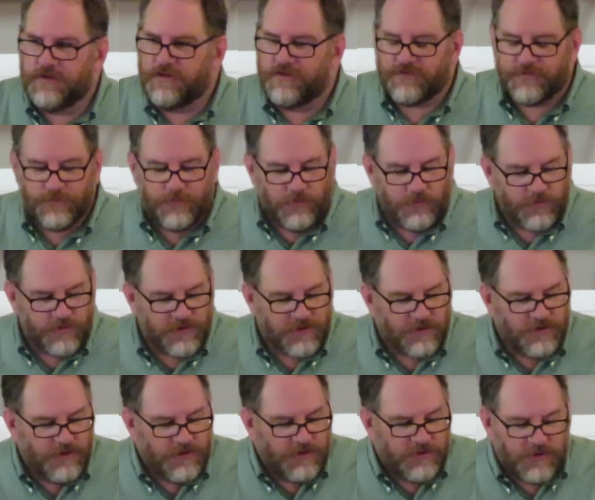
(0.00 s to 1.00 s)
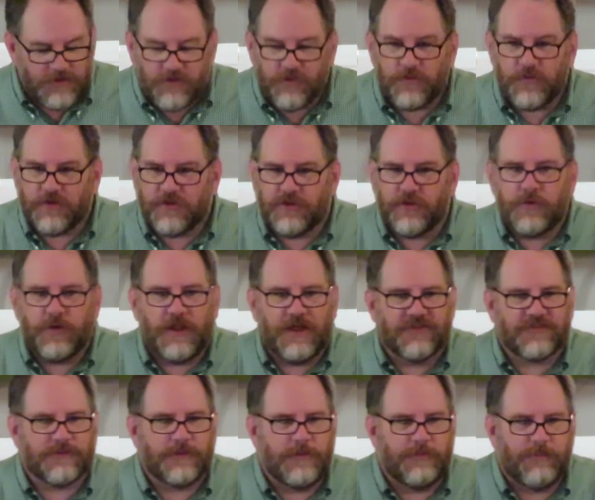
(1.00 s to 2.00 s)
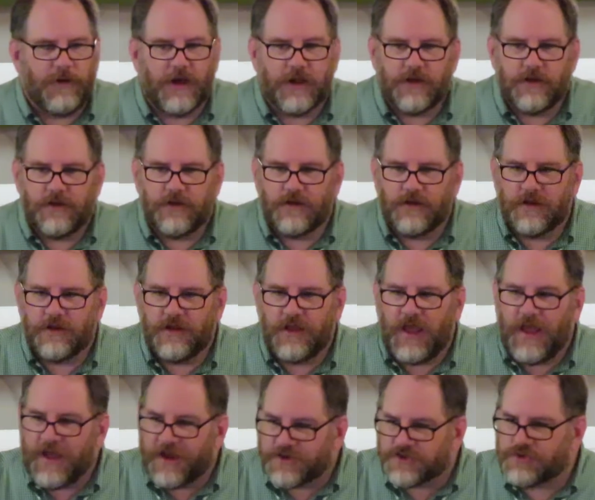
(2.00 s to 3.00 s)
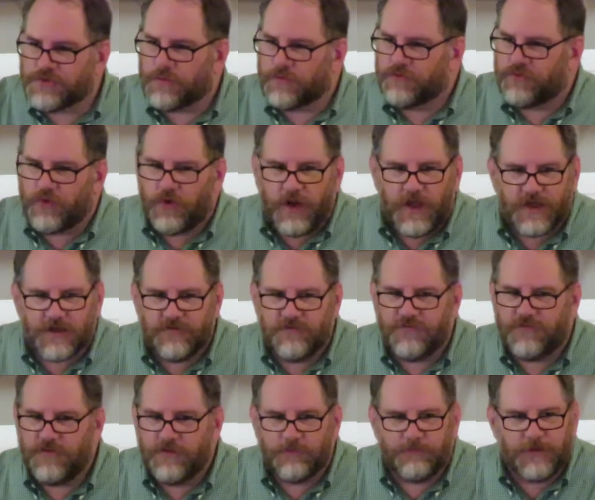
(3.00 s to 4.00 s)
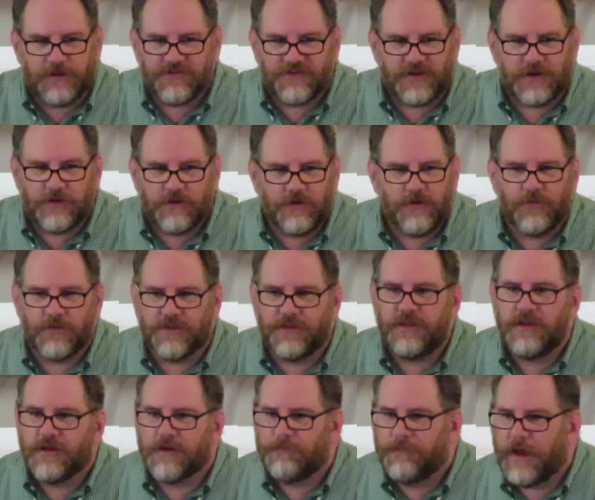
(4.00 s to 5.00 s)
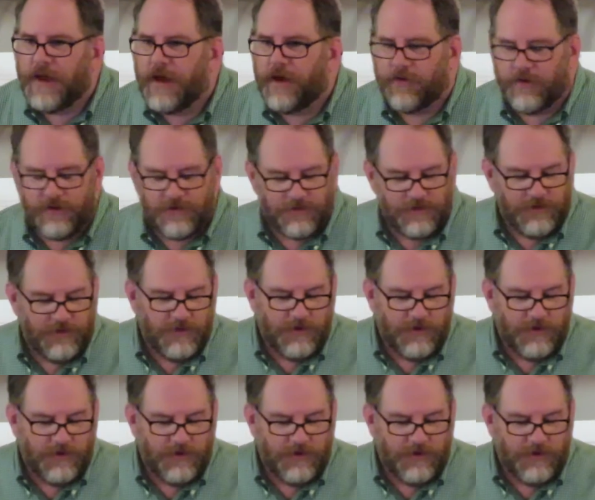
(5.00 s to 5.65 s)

this morning. Now, don't ask me about actual track and field because I don't know a thing about it.